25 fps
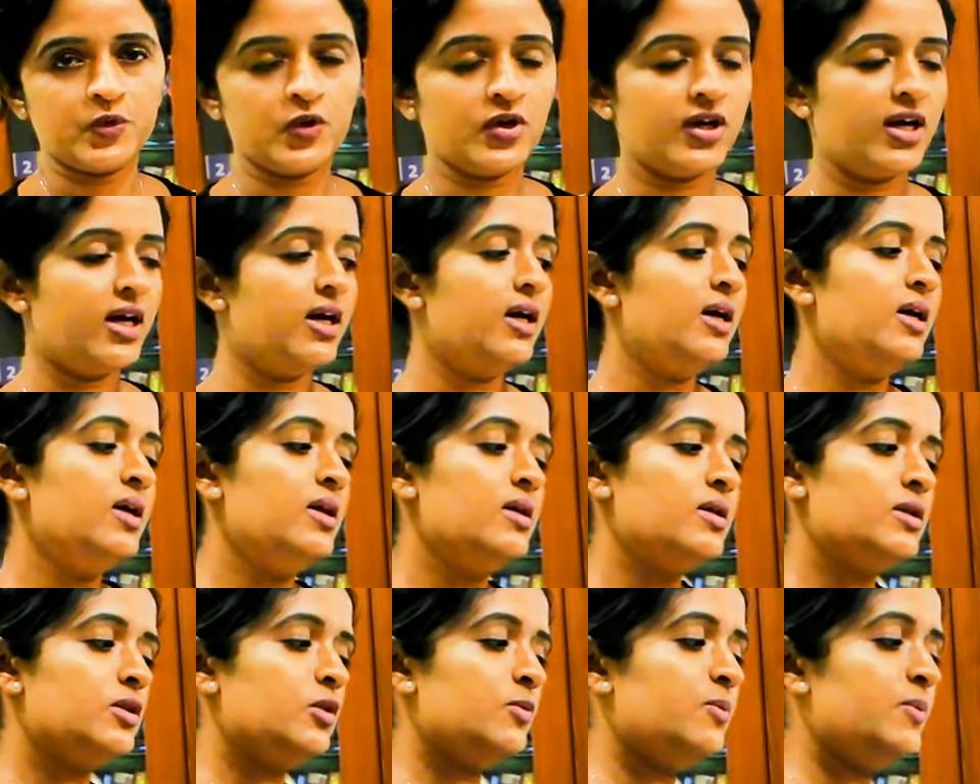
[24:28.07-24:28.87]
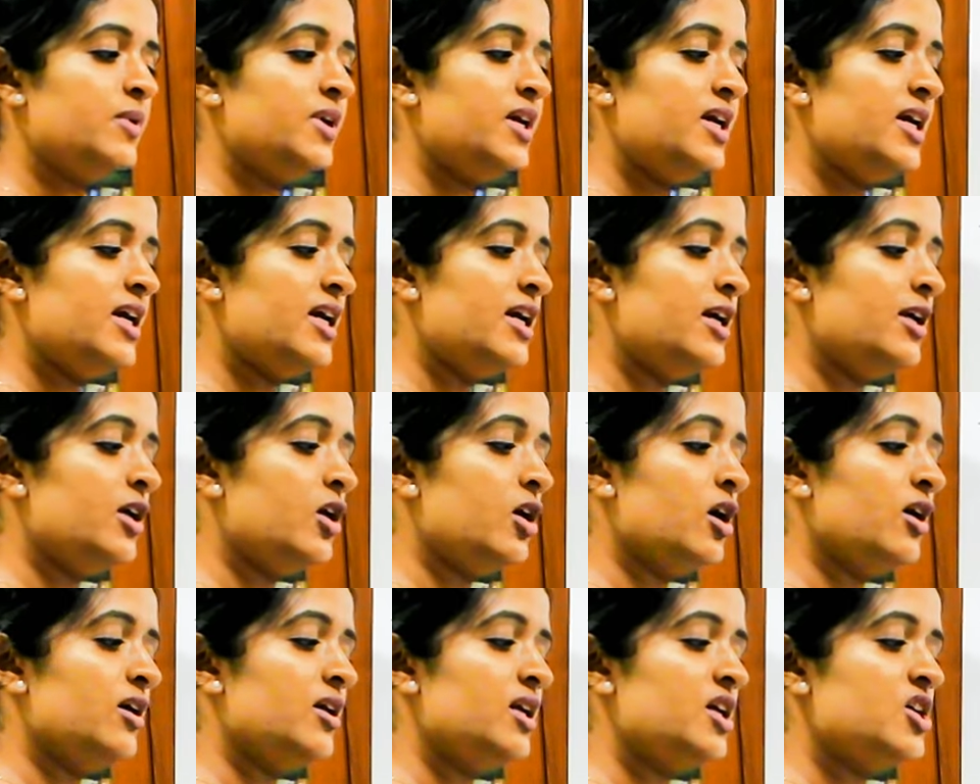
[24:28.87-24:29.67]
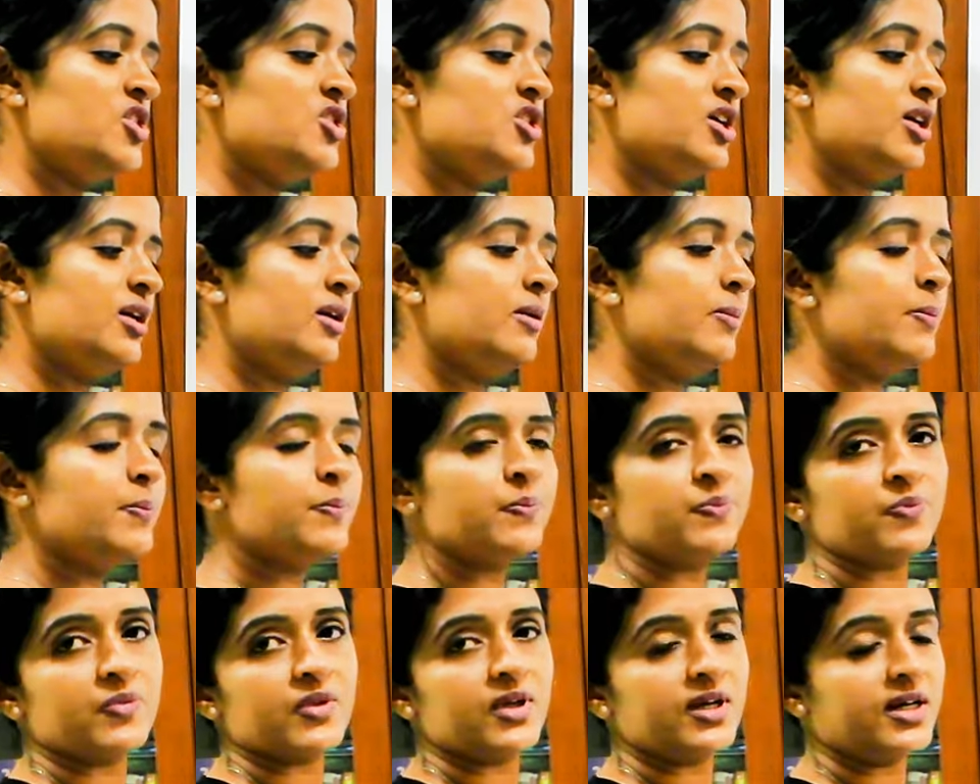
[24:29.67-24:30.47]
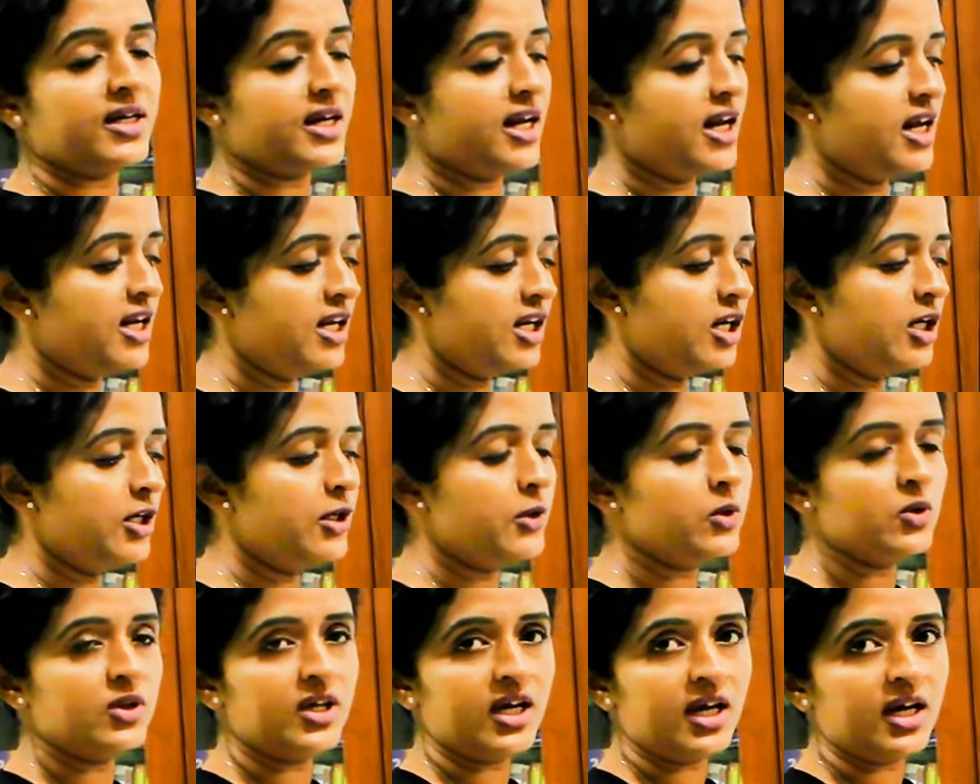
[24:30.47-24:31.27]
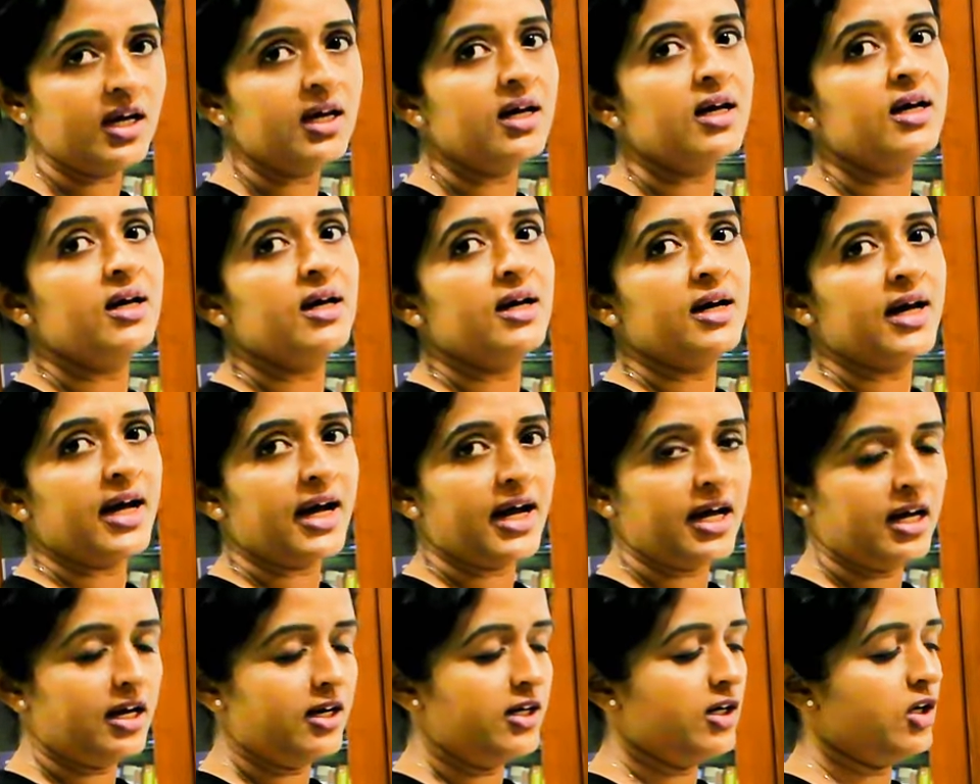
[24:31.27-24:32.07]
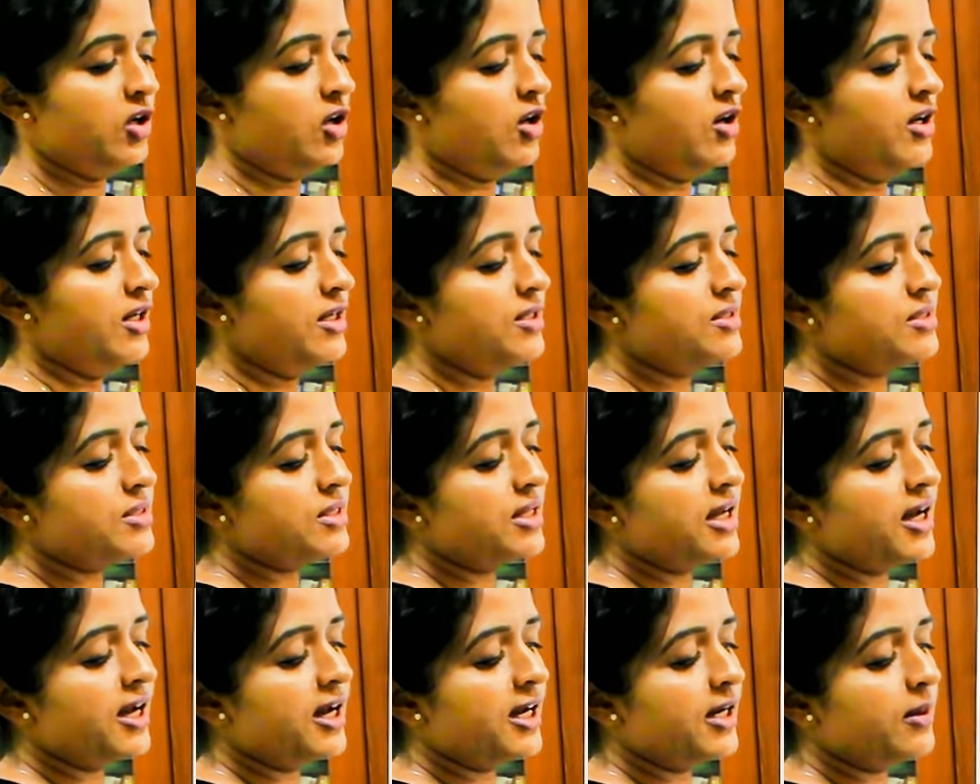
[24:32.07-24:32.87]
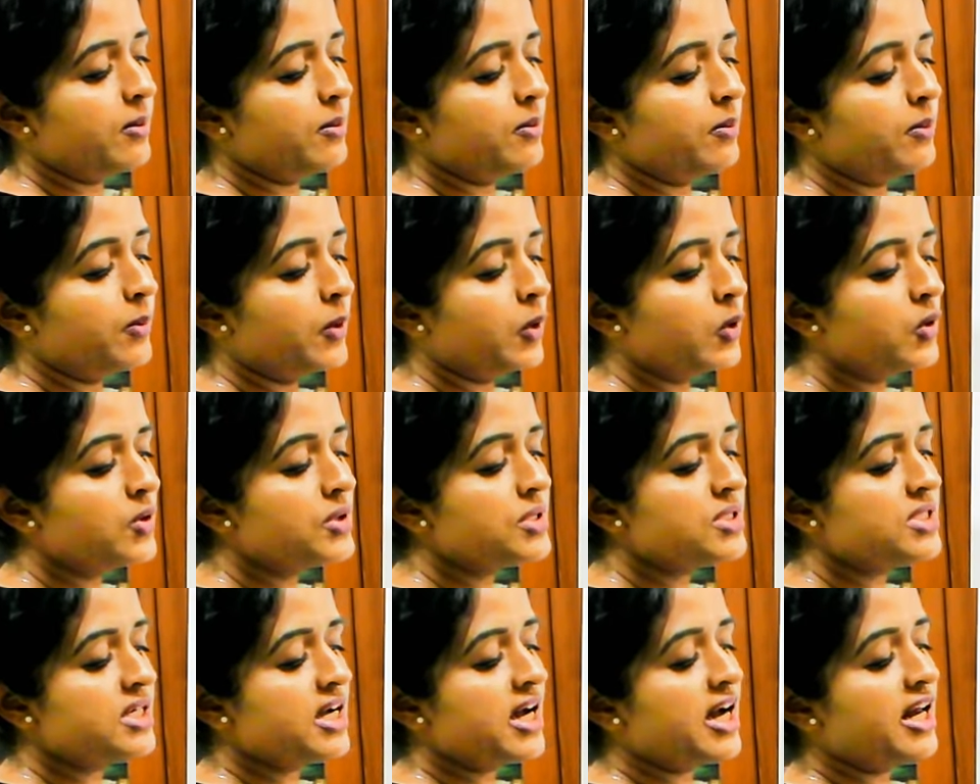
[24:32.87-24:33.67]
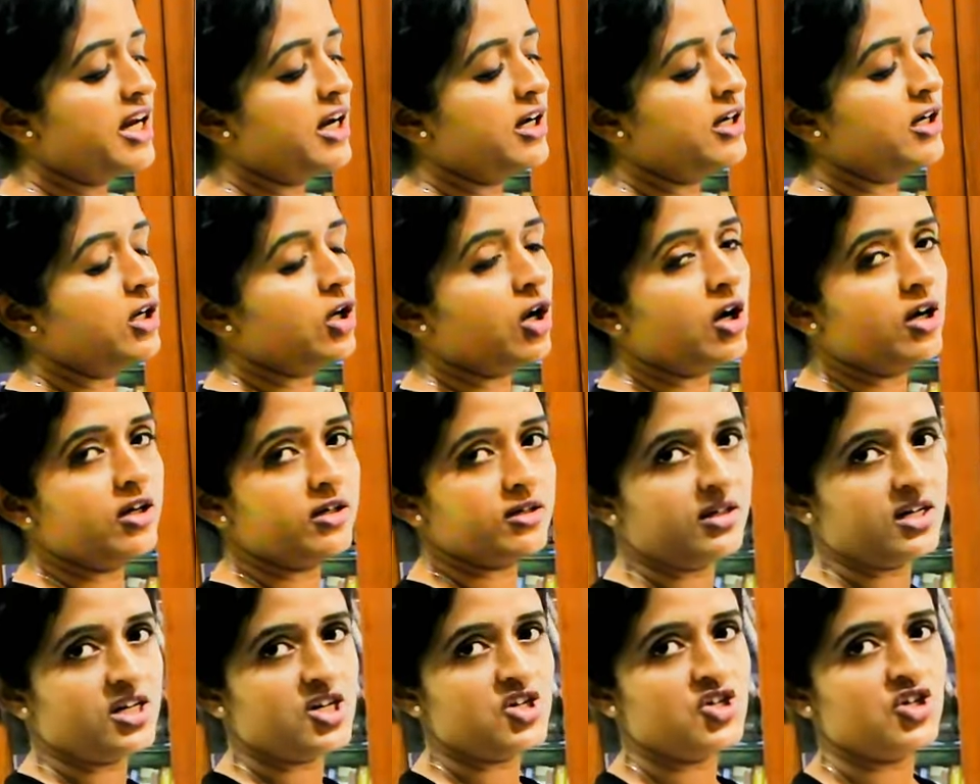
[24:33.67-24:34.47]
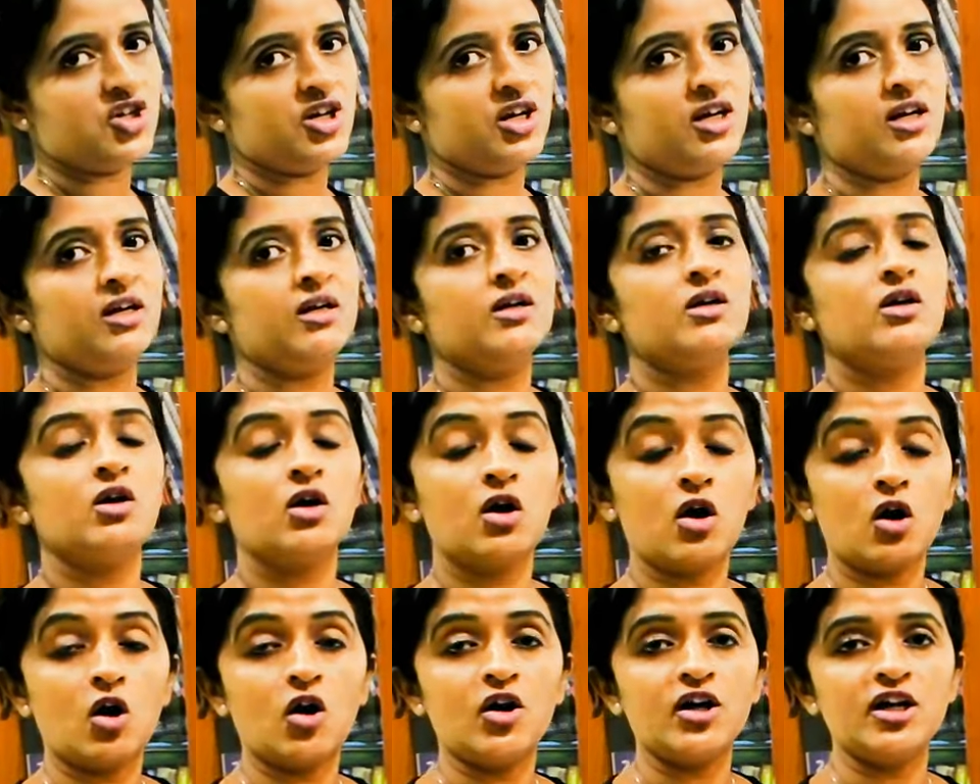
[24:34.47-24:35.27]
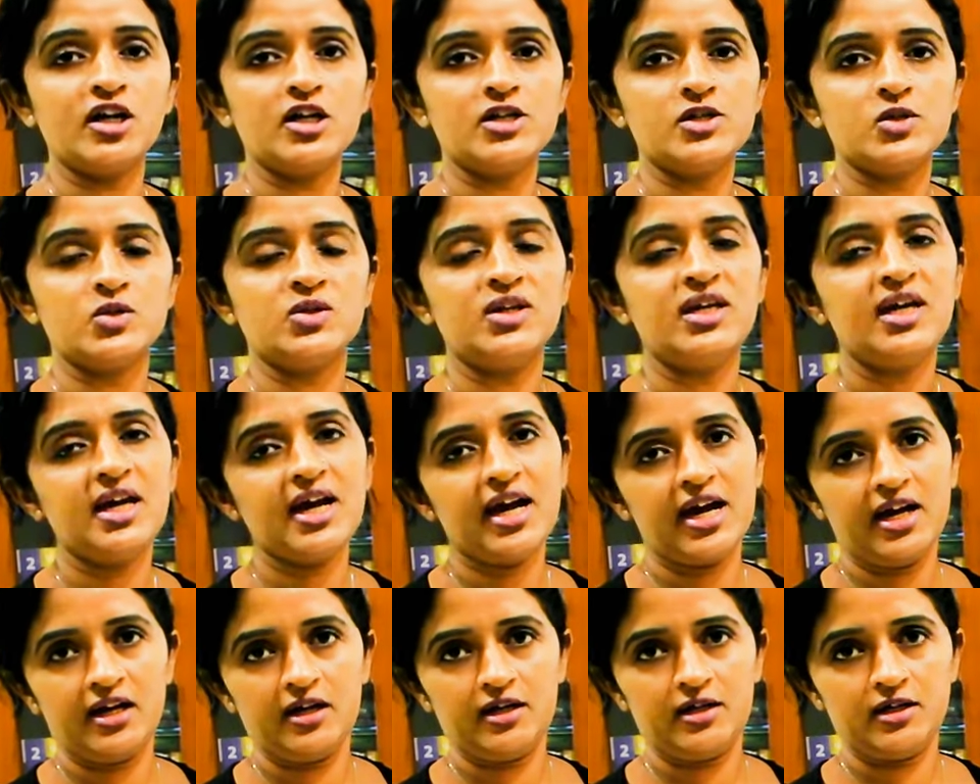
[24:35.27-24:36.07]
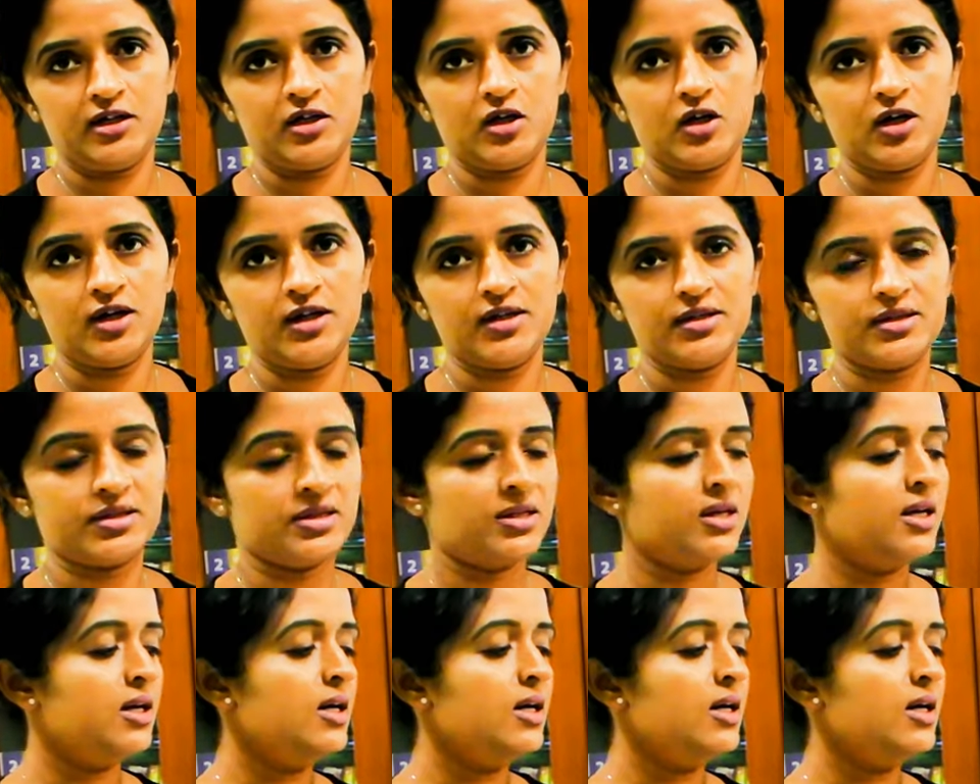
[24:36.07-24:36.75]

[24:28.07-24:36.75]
Okay, so pre-allantoic region cranial to the allantois, and post-allantoic region caudal to the allantois.